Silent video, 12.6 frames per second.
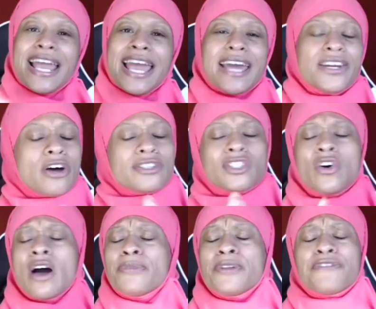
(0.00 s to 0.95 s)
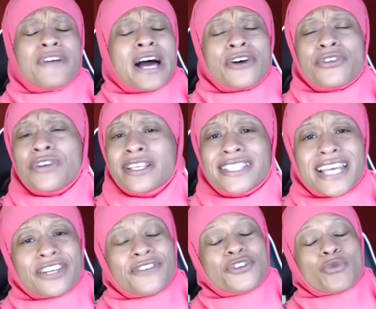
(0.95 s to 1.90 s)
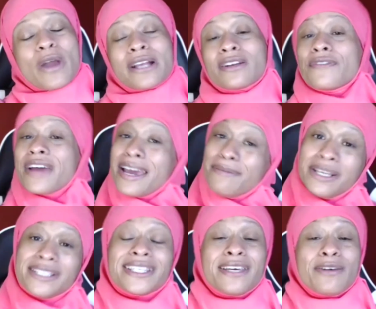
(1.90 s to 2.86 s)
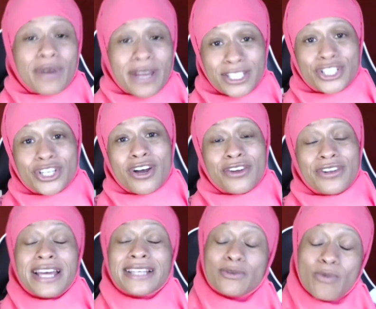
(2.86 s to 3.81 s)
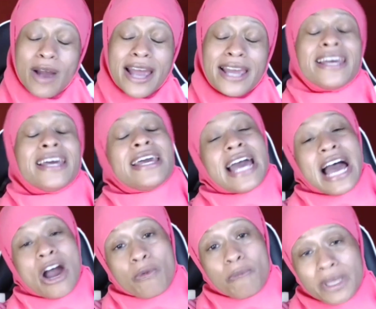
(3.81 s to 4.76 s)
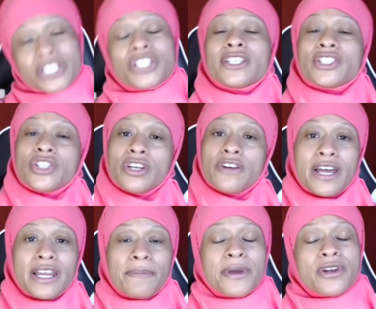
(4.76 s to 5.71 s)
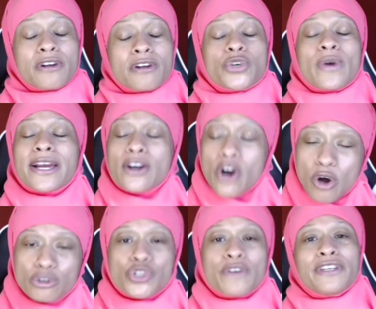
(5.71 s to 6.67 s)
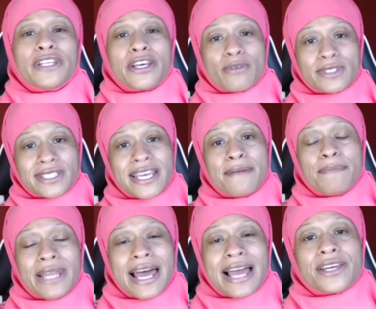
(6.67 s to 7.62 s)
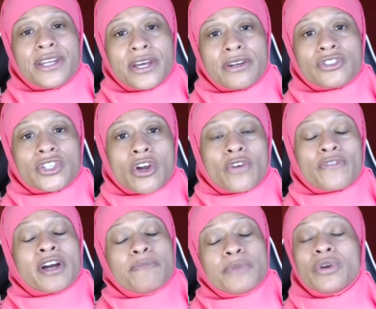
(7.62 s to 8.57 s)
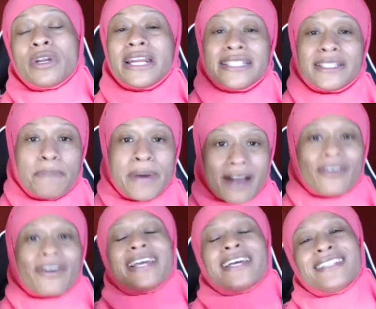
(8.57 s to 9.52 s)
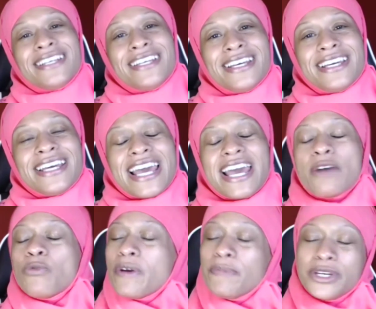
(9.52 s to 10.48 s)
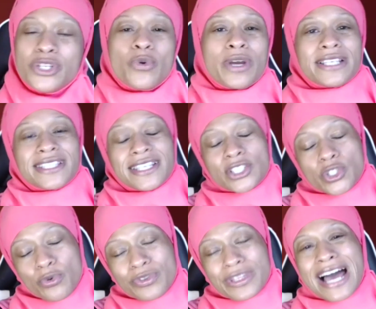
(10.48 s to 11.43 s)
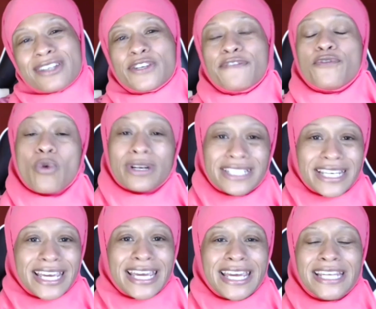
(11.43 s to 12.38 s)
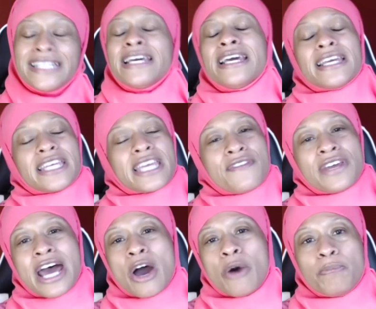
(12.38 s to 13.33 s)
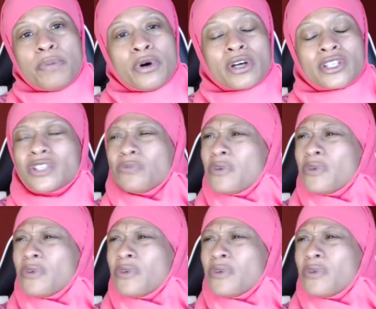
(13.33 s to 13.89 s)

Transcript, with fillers: And also, I'm the founder and executive director of ABC Read, y'all. That's right. Our mission is to develop and nurture a culture of literacy in Black and underserved communities, period. And we've been doing it since 2014, giving out books.